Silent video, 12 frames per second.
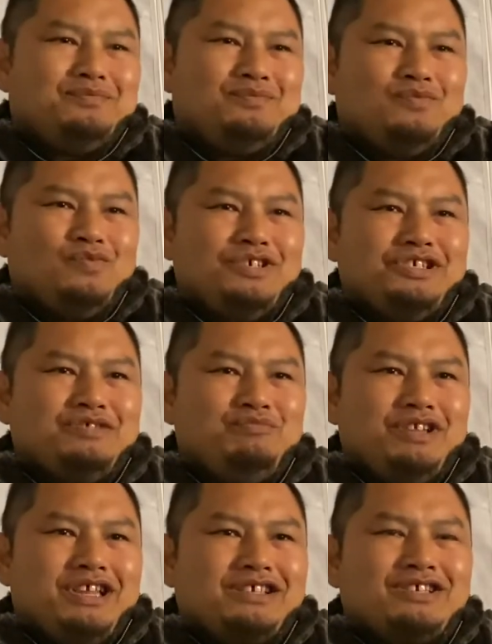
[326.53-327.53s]
we just
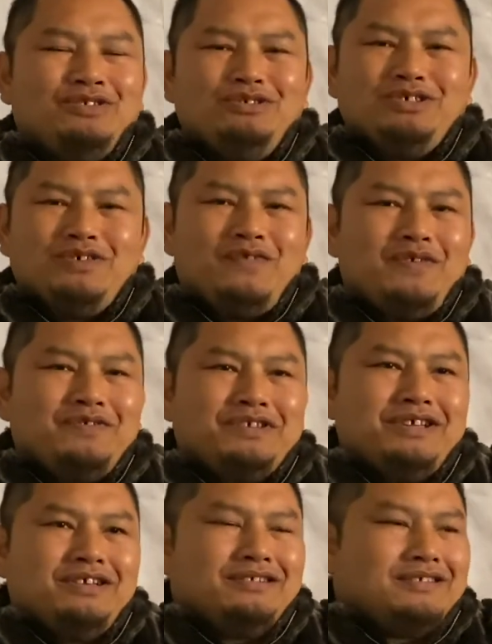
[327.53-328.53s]
been exclusive ever
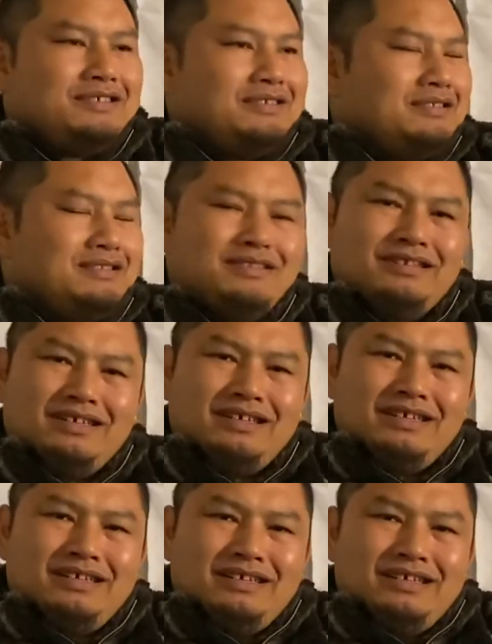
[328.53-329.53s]
since.
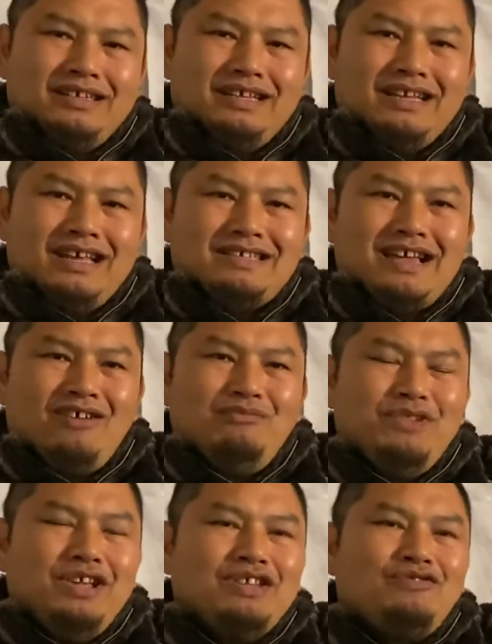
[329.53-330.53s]
And that's how
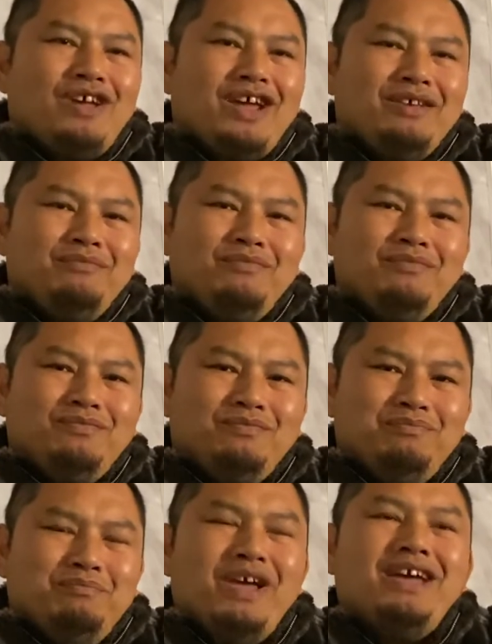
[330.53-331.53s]
me and Tran
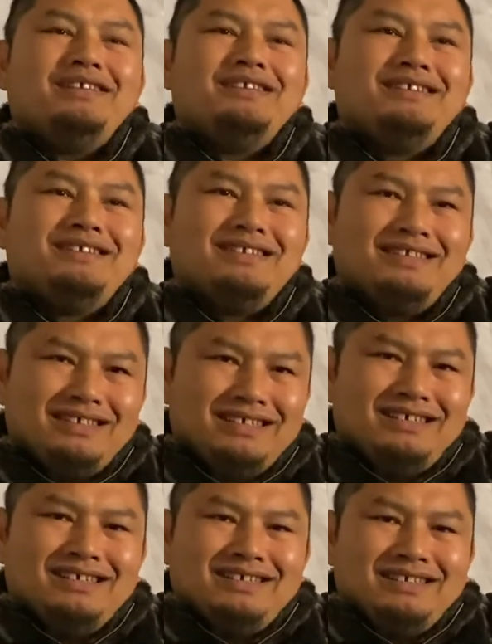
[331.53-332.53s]
met,
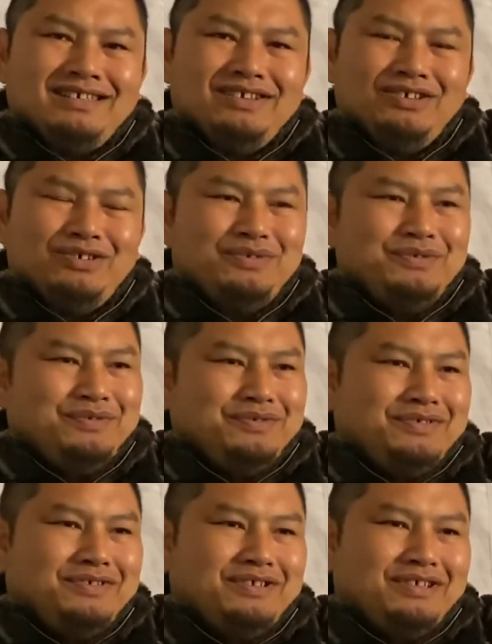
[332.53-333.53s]
you know?
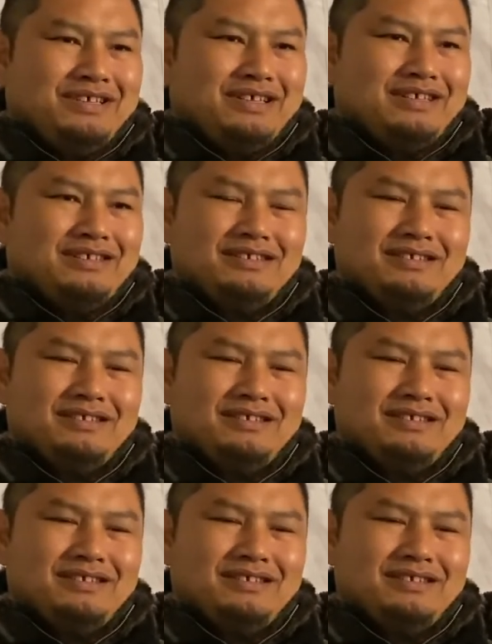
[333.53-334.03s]
And